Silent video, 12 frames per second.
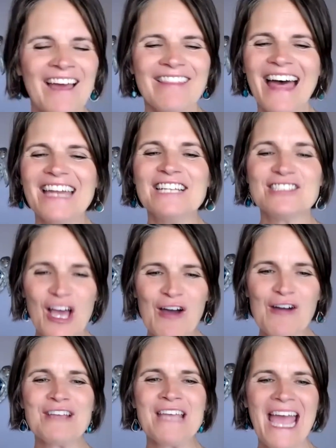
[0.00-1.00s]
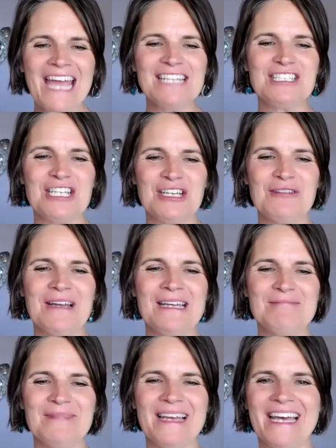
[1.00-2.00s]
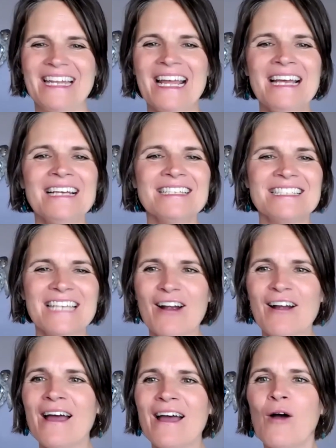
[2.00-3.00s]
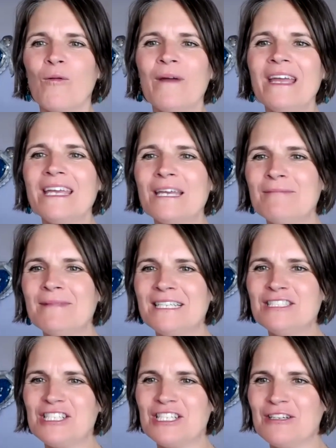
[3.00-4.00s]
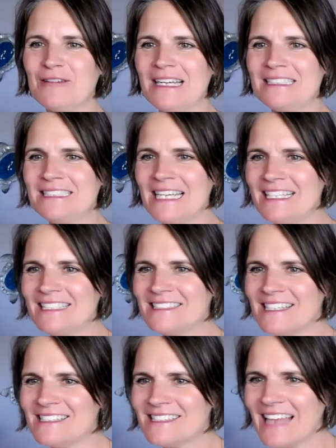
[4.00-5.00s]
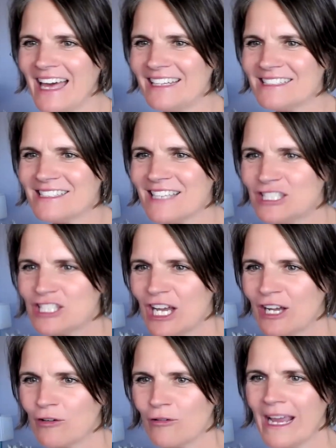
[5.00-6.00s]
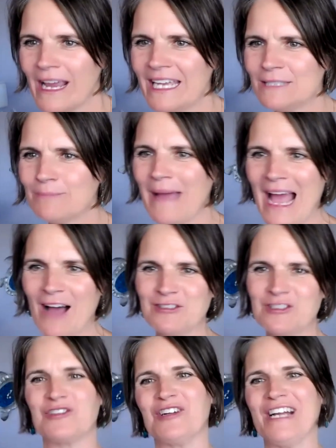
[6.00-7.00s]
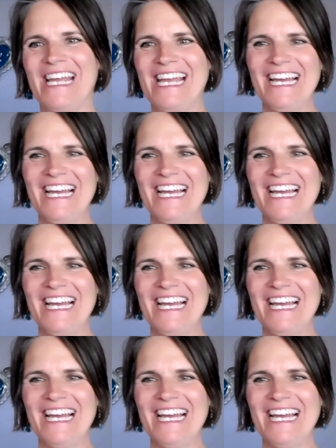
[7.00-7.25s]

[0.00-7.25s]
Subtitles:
That is okay to admit. Sarah, we commend you. And Tanya says that is such a great boundary.